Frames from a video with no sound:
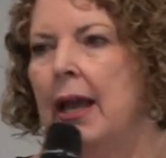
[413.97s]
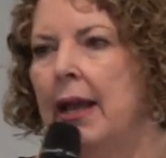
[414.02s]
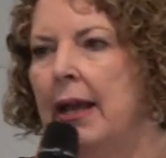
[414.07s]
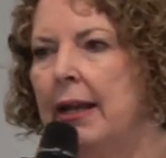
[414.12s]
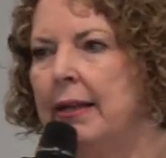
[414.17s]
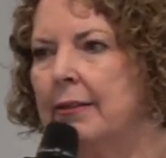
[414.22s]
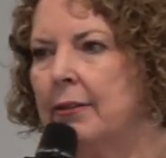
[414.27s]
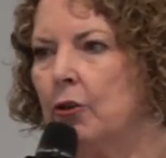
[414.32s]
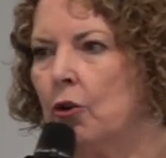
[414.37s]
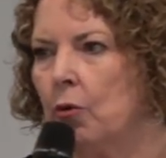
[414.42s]

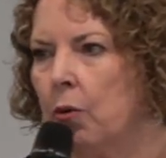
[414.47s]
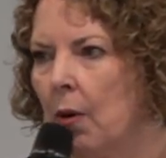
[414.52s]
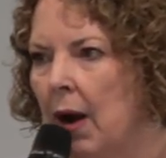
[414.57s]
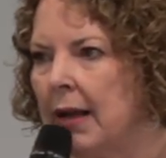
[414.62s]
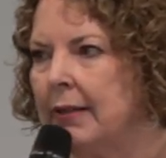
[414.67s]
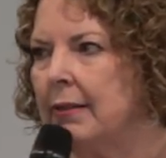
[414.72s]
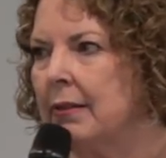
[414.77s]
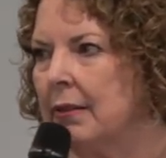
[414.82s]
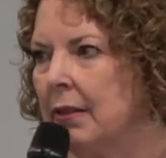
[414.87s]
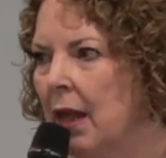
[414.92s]
is
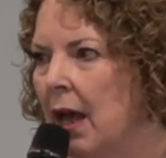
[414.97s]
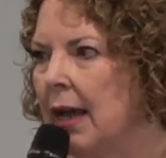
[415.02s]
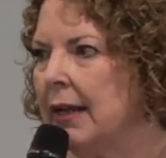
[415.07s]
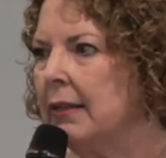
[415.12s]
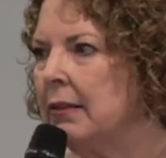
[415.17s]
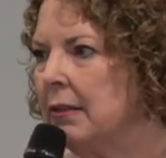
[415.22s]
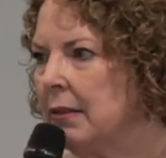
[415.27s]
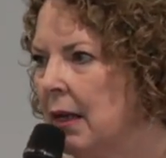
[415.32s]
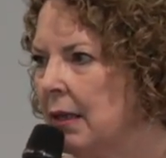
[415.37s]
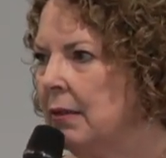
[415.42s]

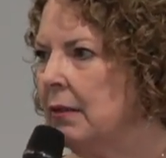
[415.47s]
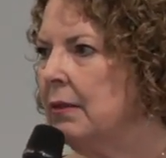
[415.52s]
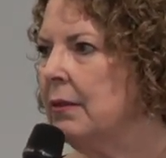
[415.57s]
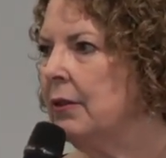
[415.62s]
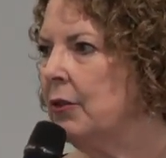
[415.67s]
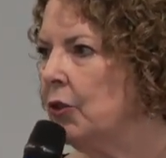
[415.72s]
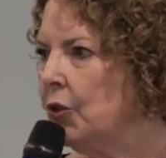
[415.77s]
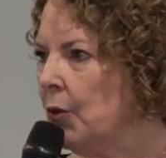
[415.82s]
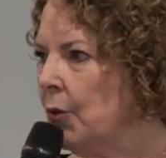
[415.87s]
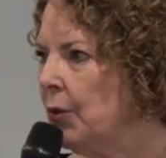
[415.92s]
Christ-like sons
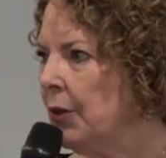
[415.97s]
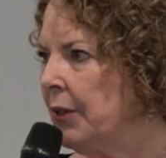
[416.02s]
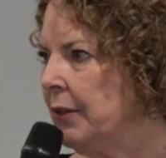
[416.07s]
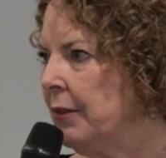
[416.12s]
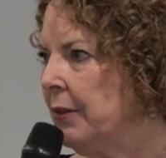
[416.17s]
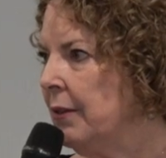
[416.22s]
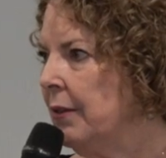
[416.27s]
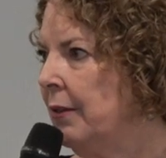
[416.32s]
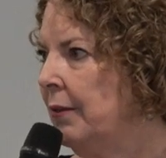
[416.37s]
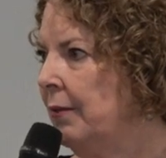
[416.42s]
and
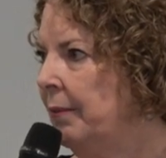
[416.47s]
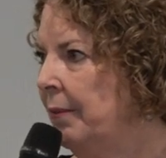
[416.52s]
daughters.